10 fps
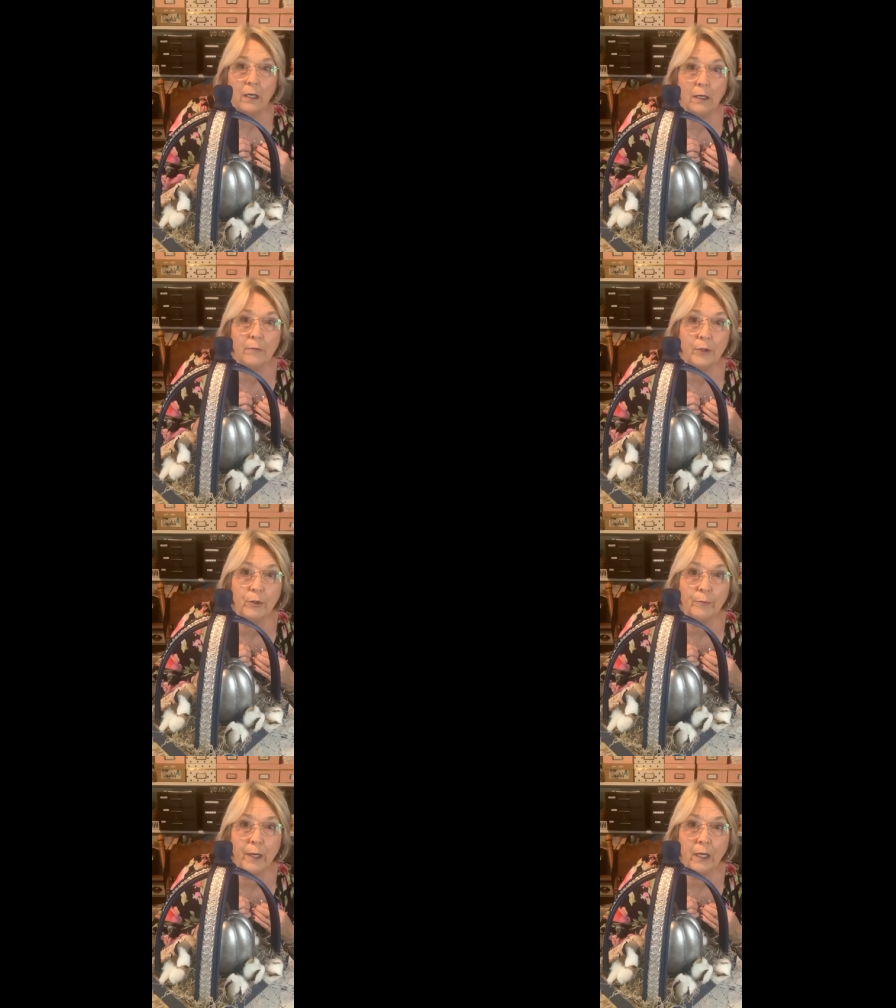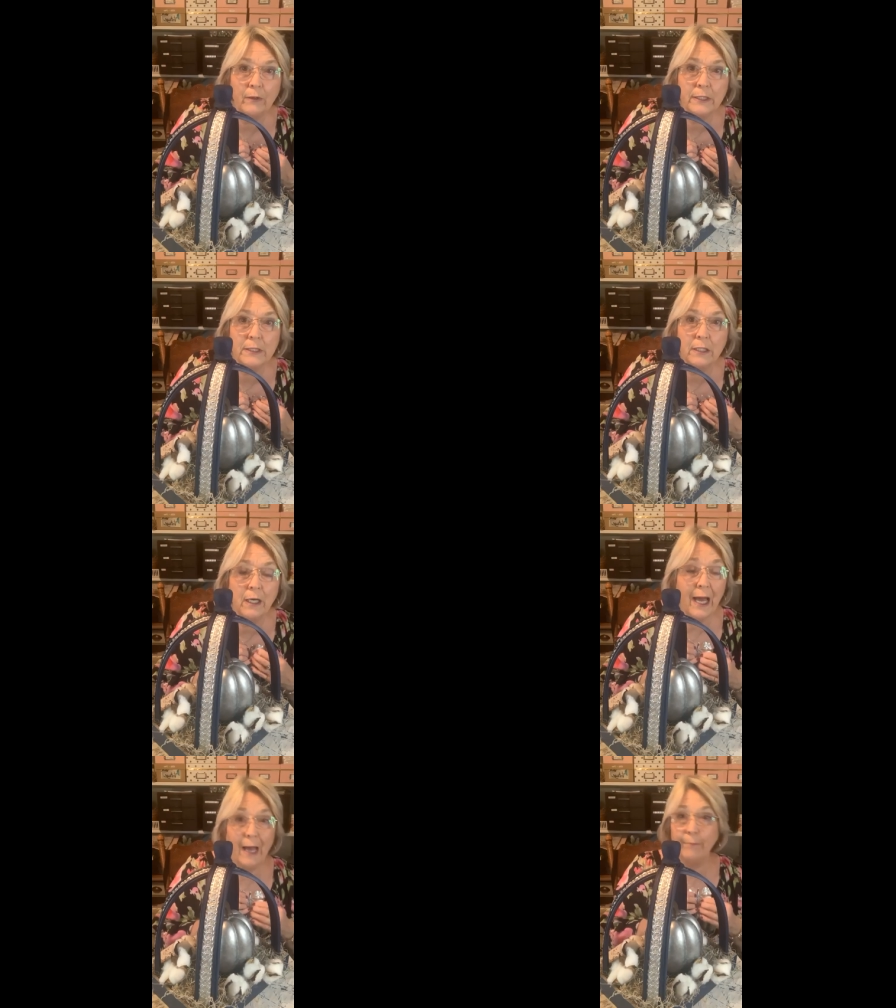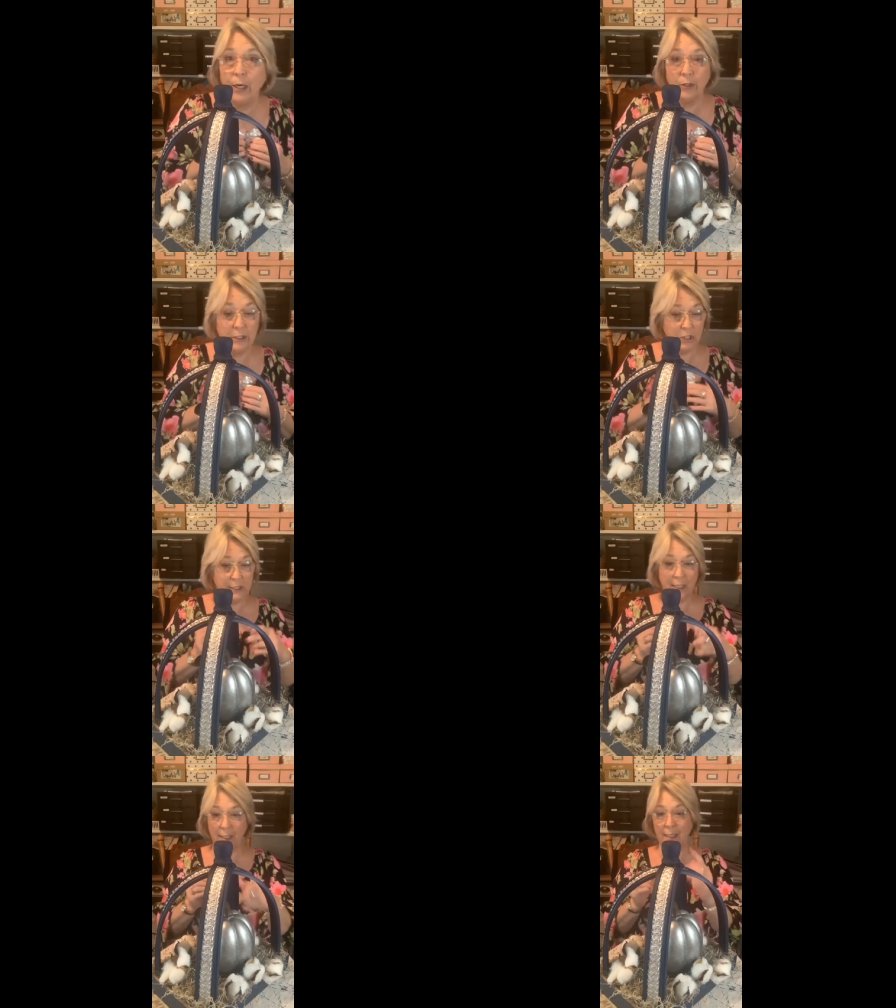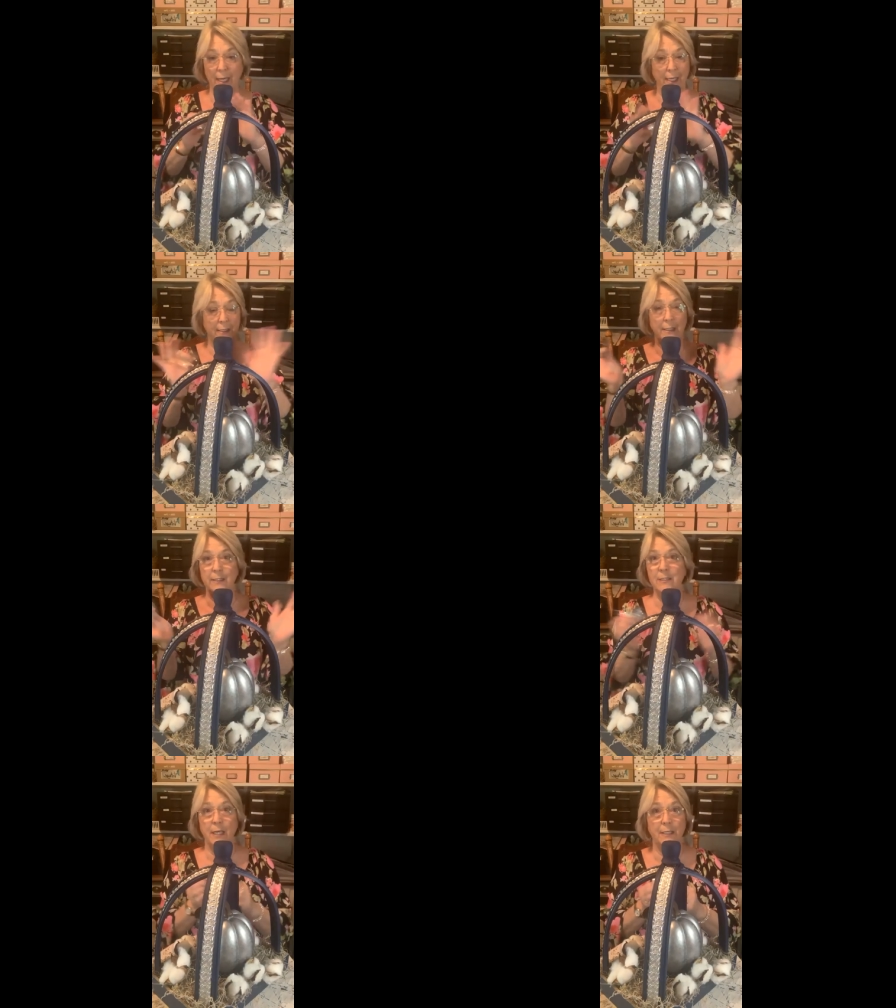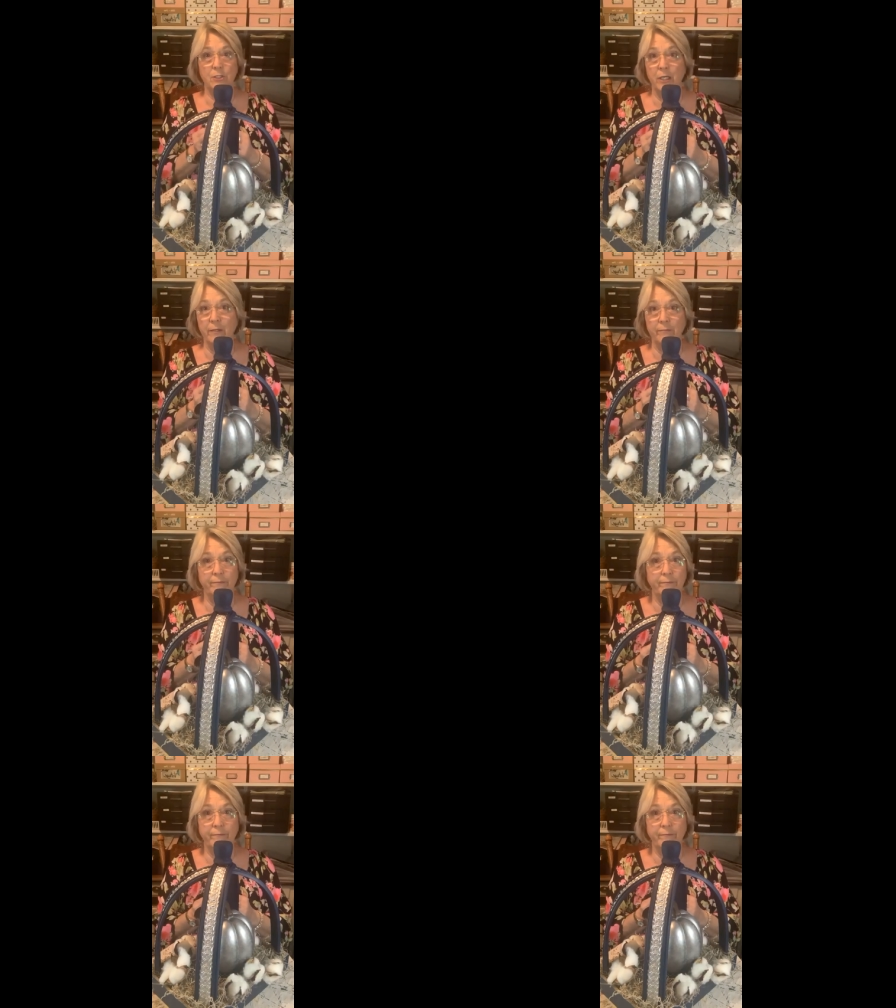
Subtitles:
You bought this. I bought it just like that. I didn't touch it.